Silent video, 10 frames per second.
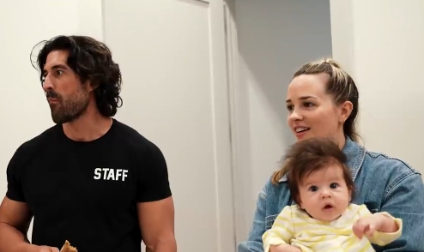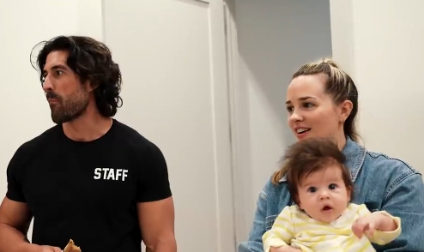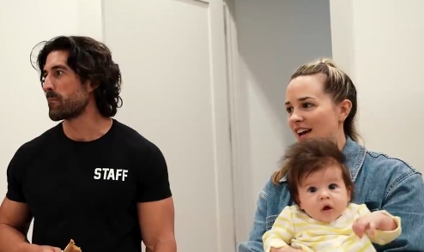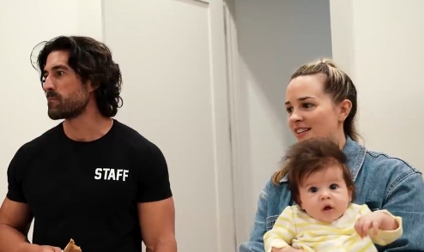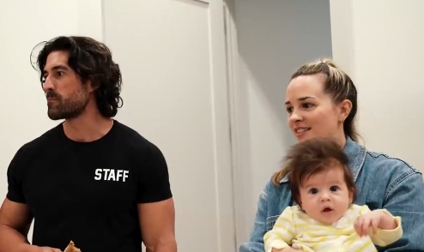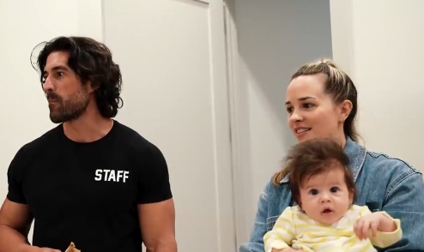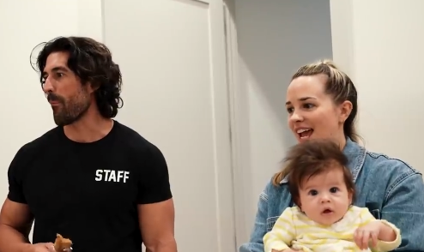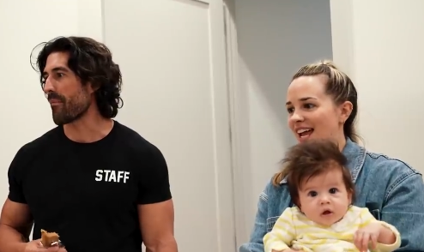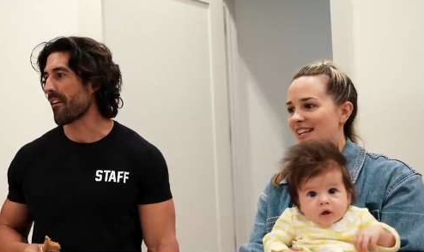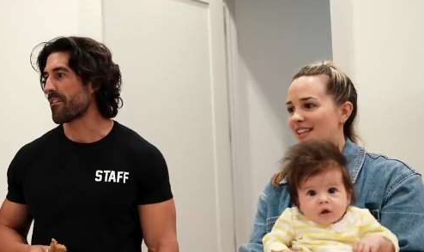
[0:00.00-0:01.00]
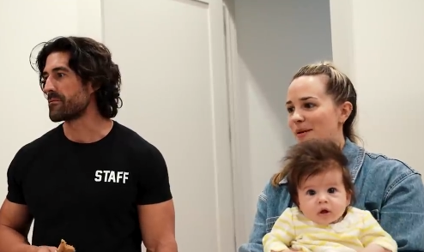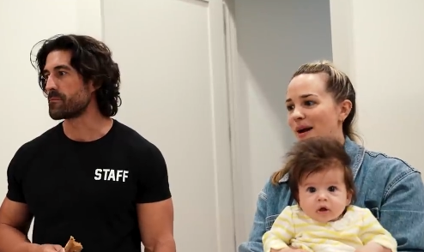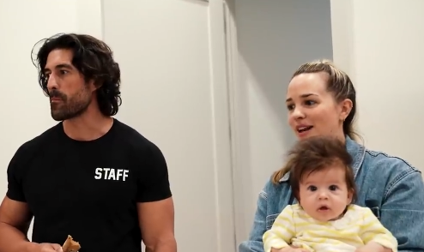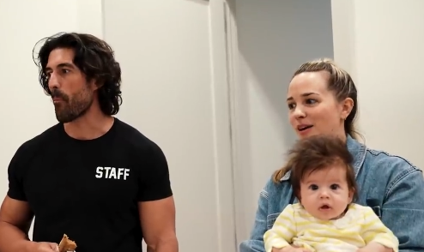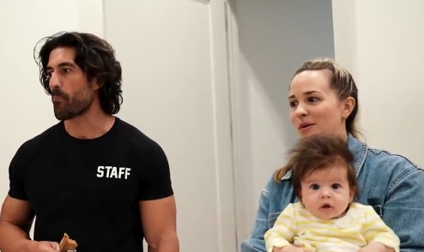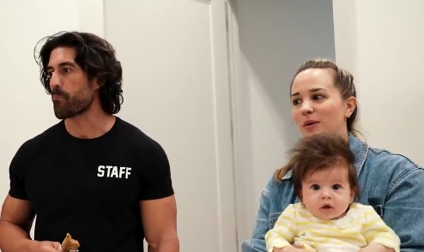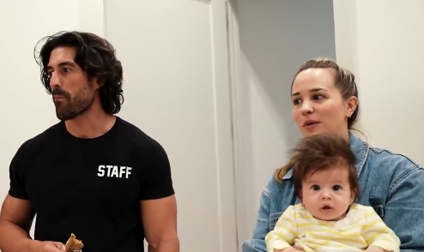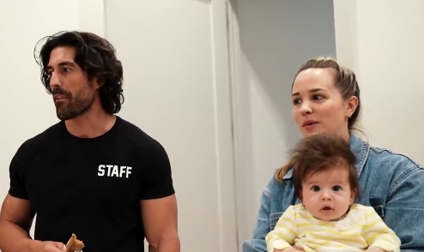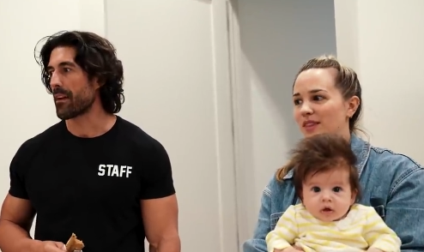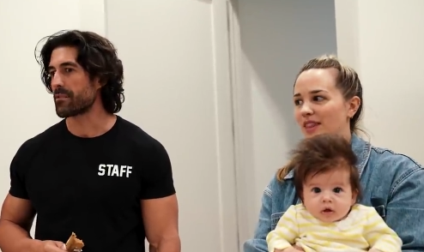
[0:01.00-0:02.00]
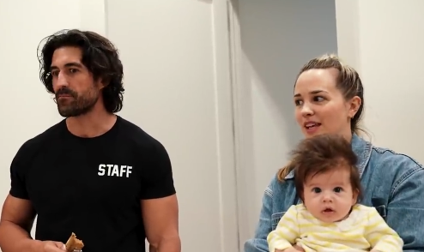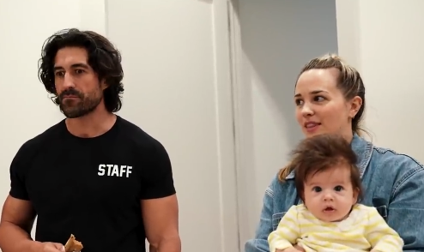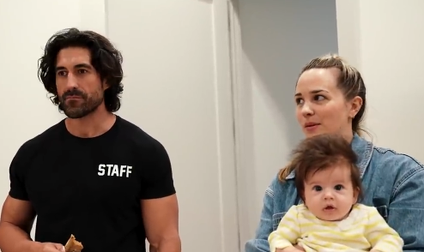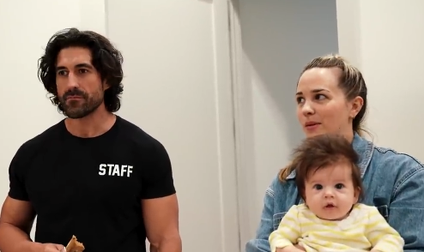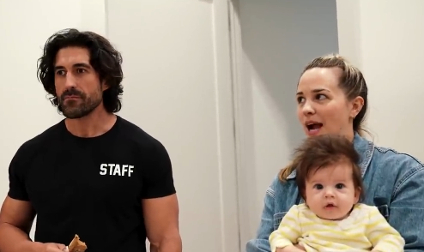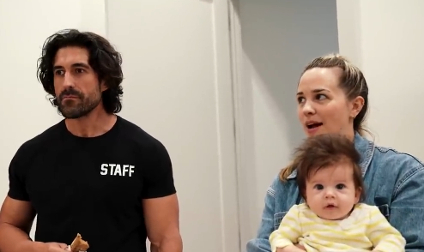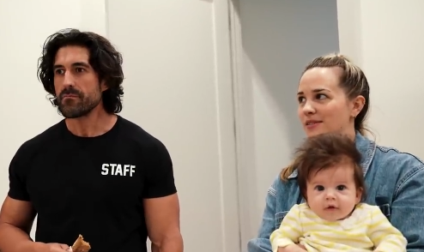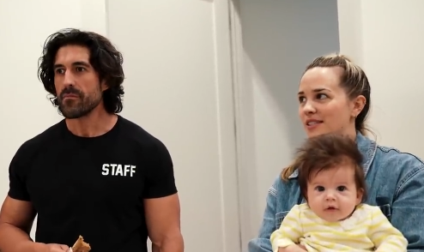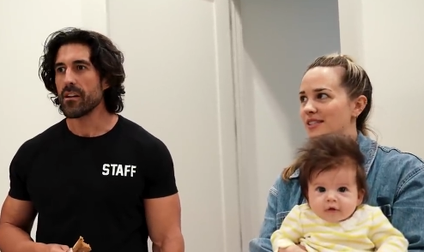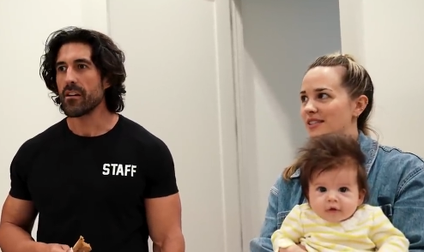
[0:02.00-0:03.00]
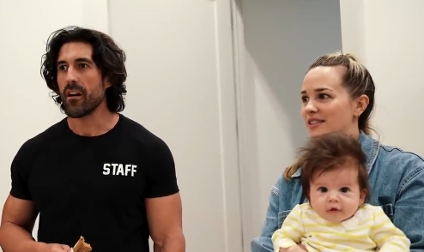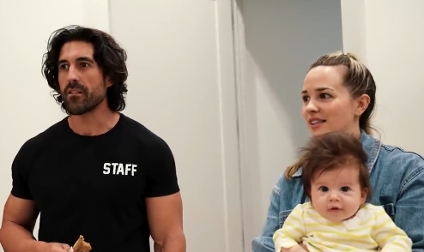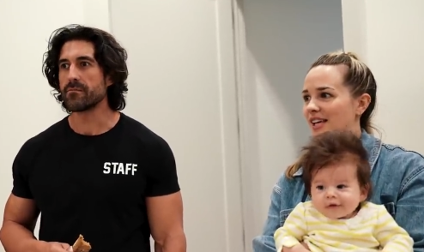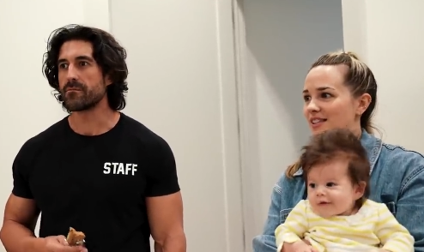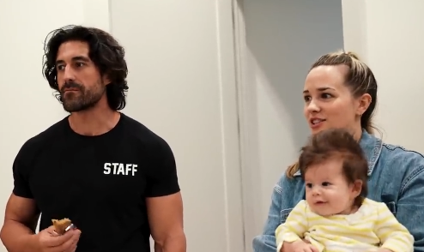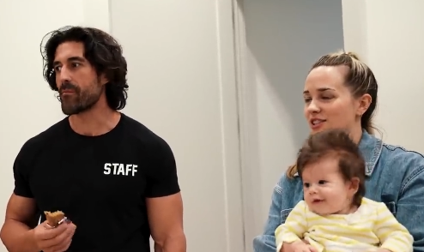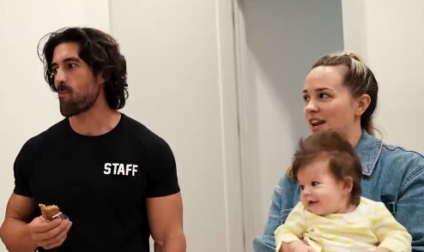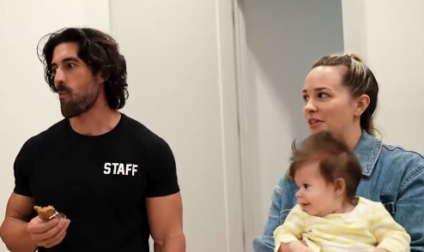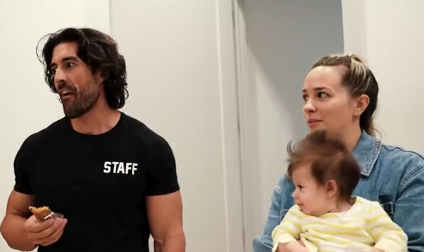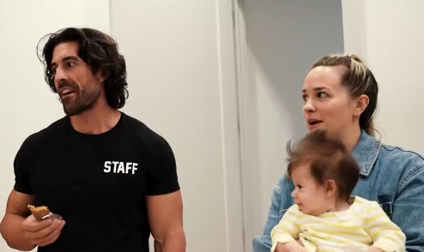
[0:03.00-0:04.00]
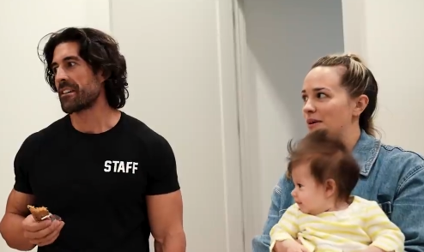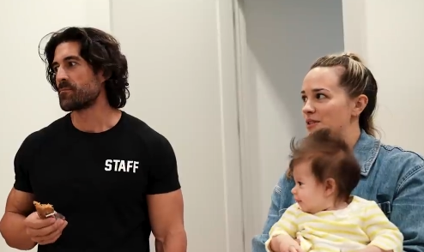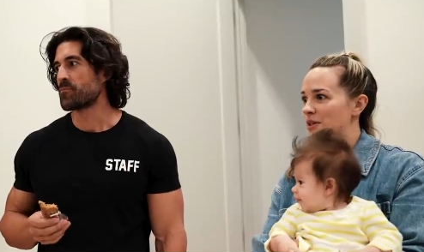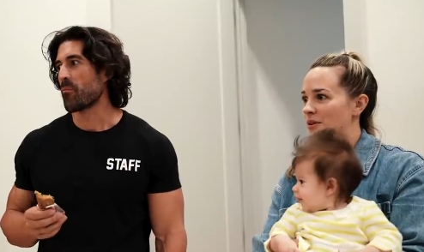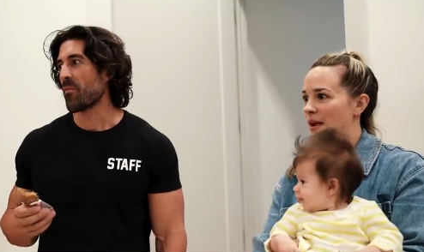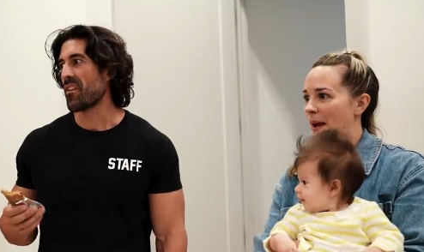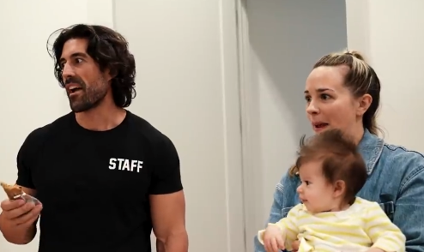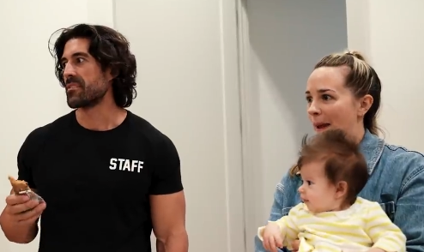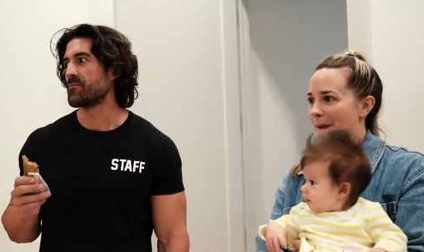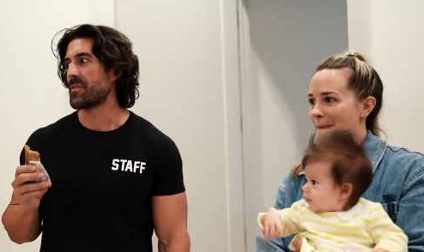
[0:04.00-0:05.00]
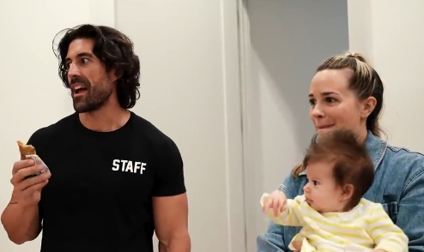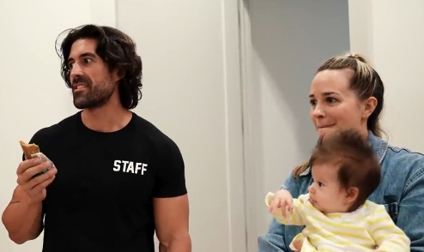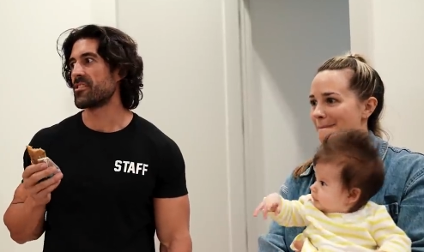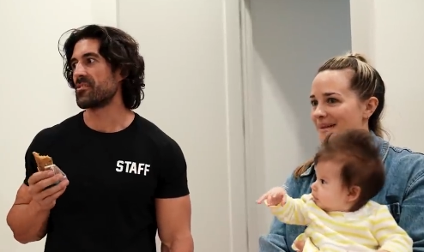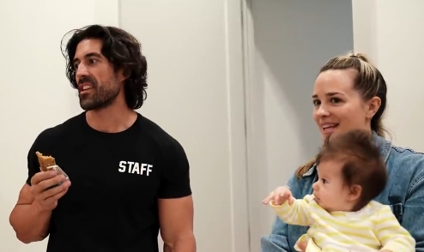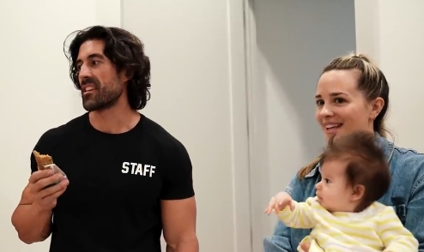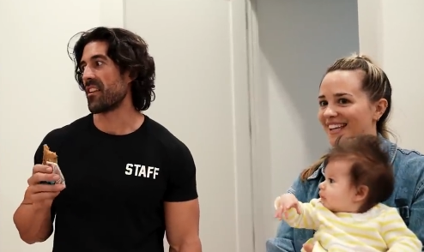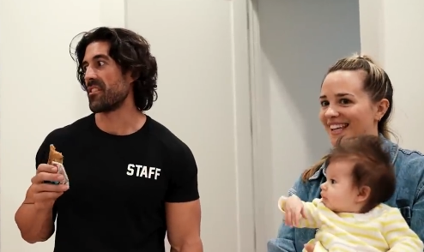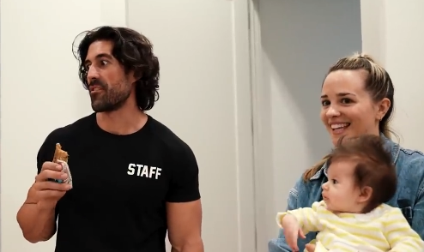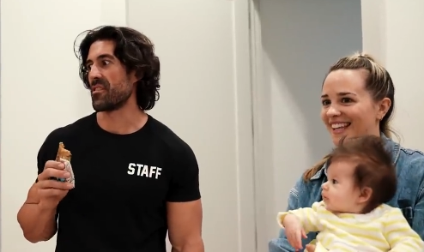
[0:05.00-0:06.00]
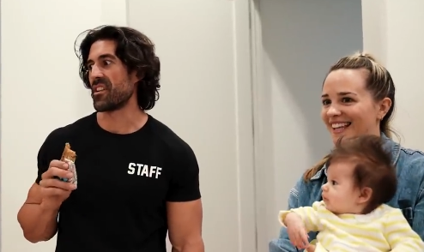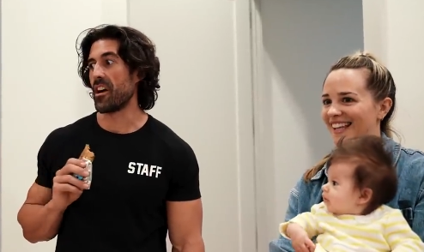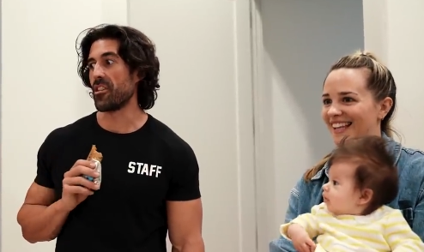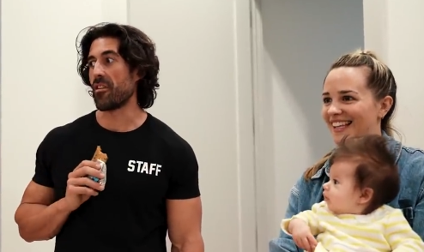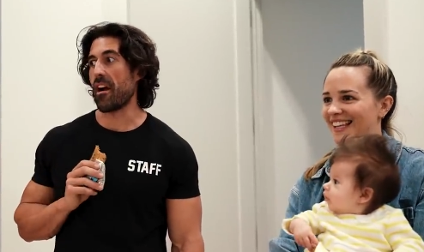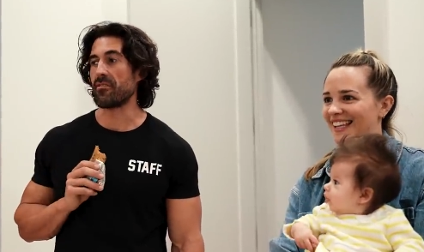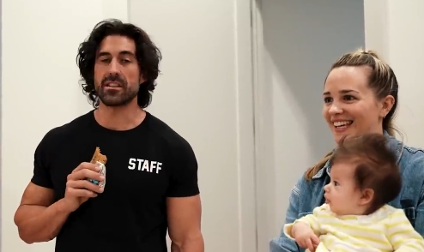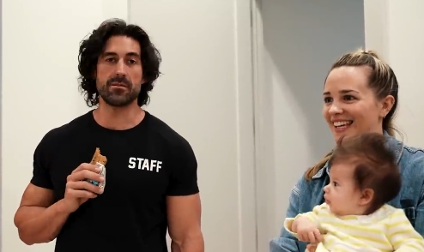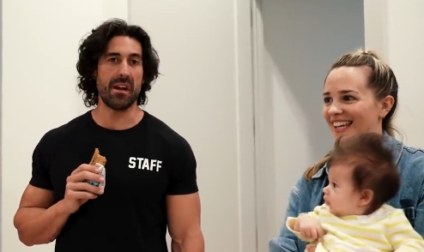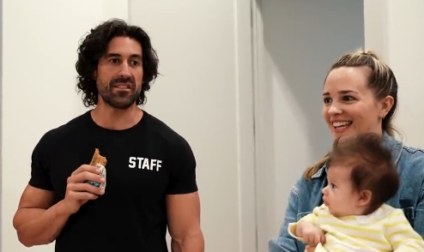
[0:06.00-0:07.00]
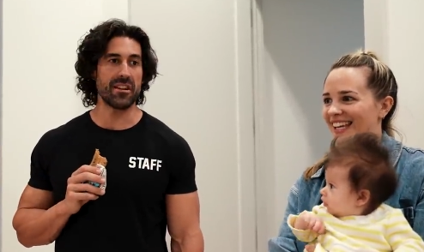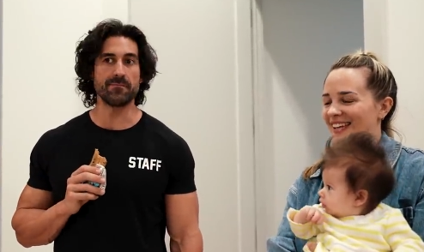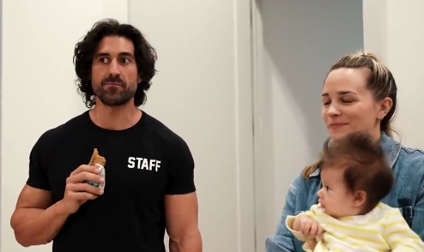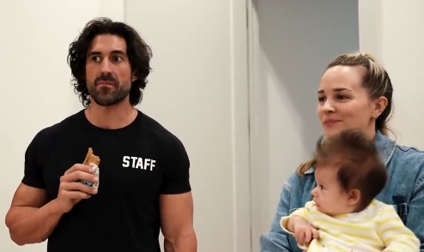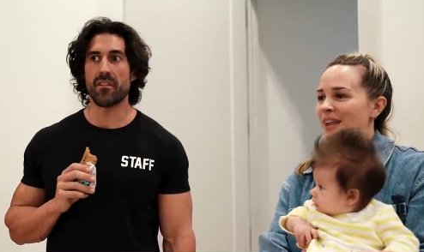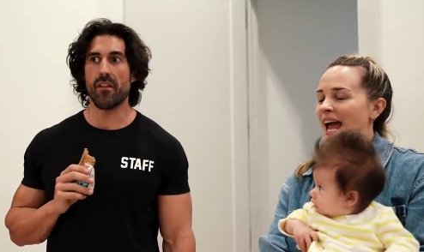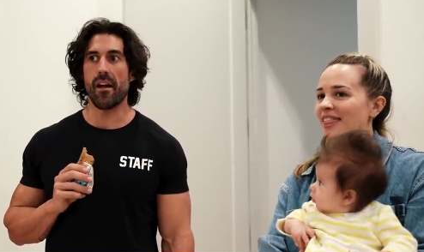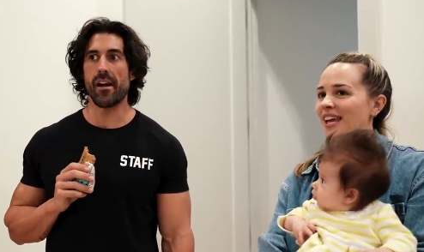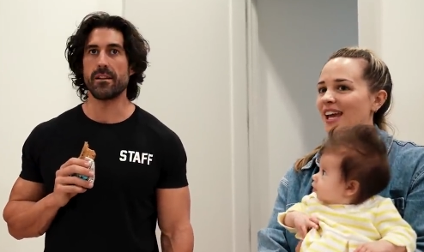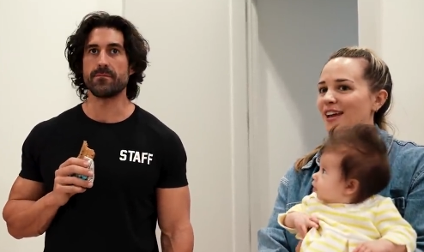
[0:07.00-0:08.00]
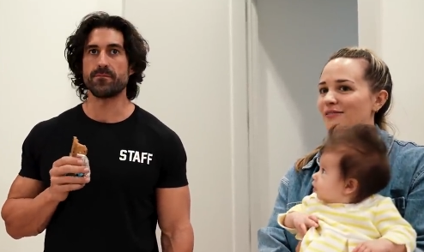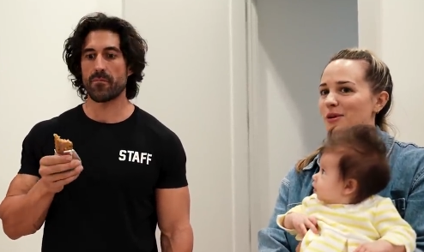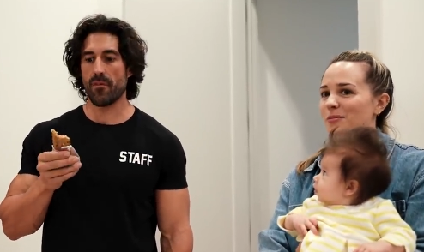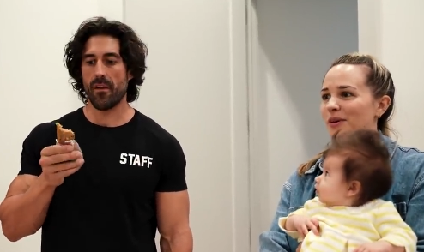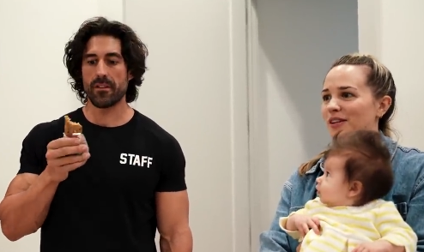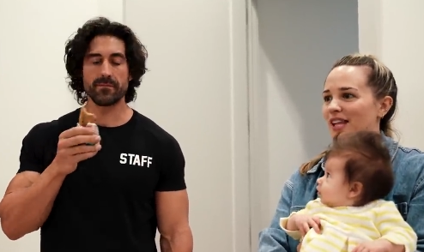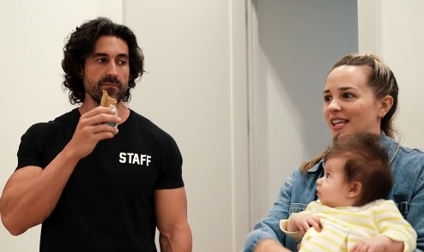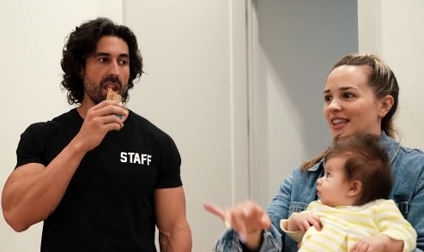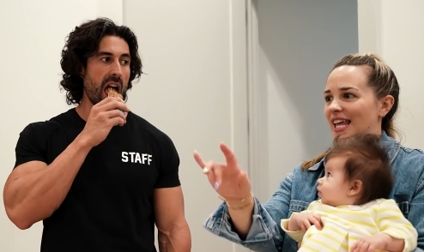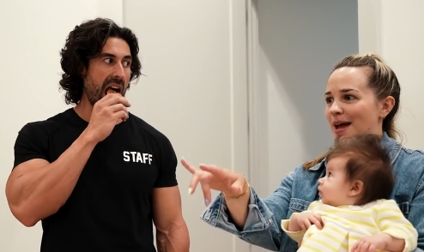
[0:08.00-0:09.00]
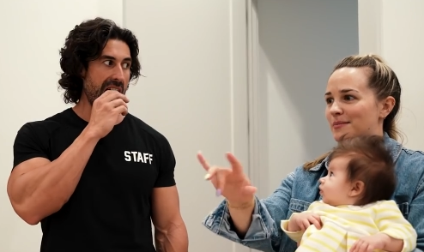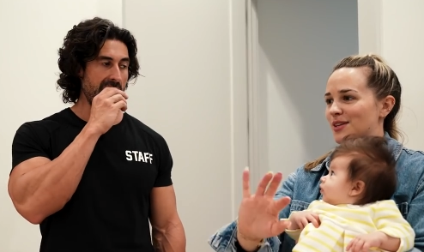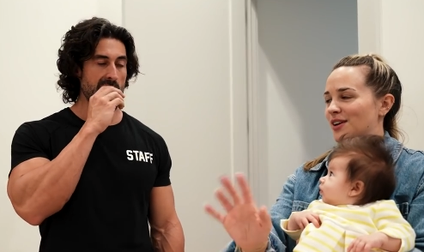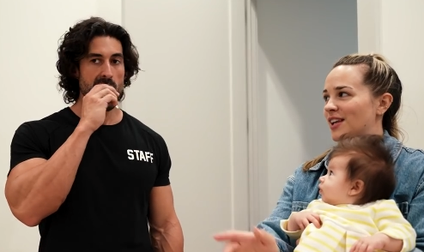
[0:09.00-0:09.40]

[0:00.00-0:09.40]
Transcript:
Speaker 1: are nice, and they might not work with like the browns. If it's just another brown tone.
Speaker 2: Yeah, I just don't think that they are the color I was expecting. I think um, if
Speaker 1: you put like lamps on